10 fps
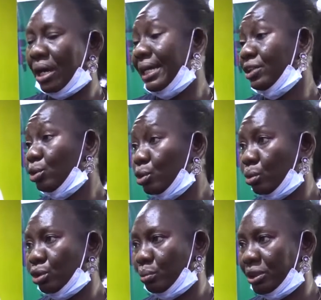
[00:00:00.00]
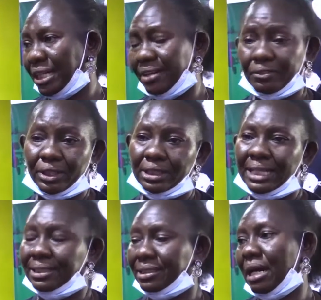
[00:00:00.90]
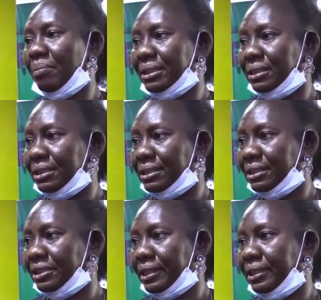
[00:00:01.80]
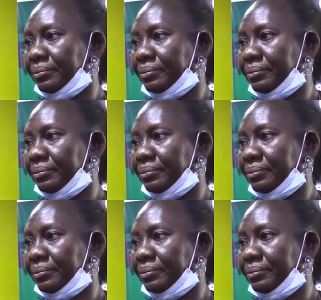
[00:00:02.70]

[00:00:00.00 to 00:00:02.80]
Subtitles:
I don't want to be trafficked. That is our message, essentially.